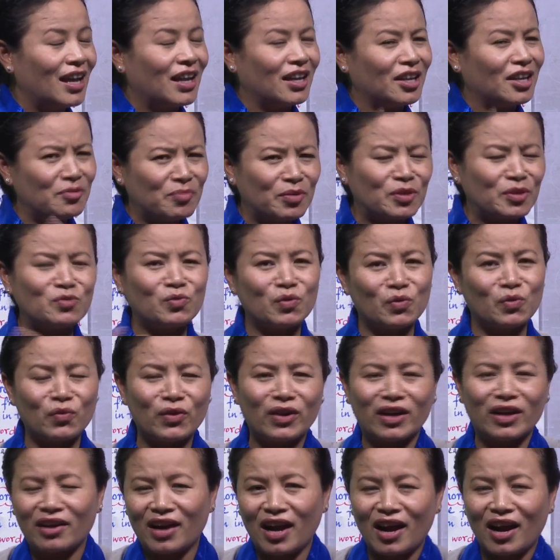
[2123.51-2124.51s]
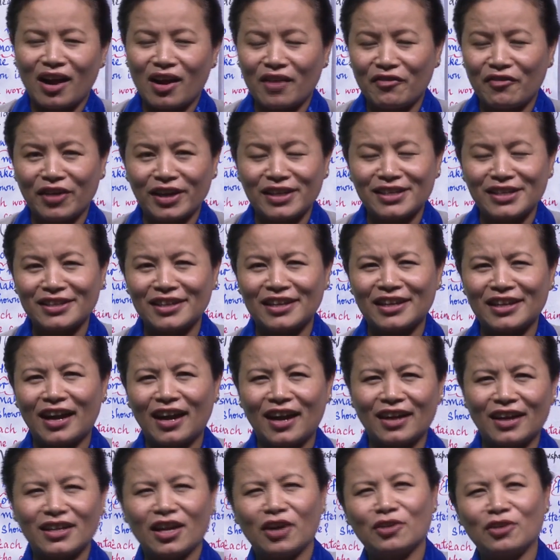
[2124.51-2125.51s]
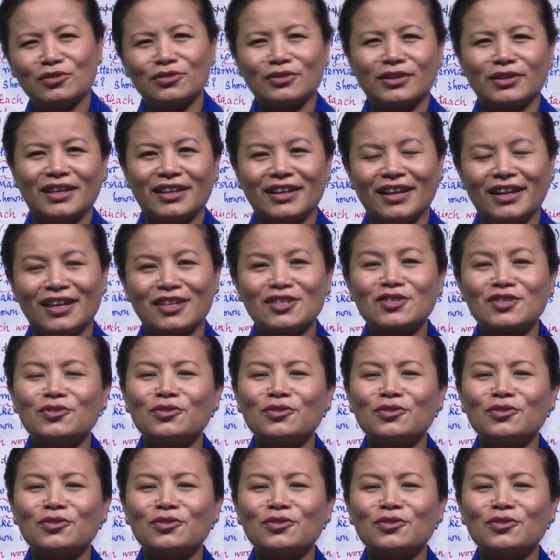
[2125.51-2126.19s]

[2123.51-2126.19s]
in between we are finding it hard how to connect.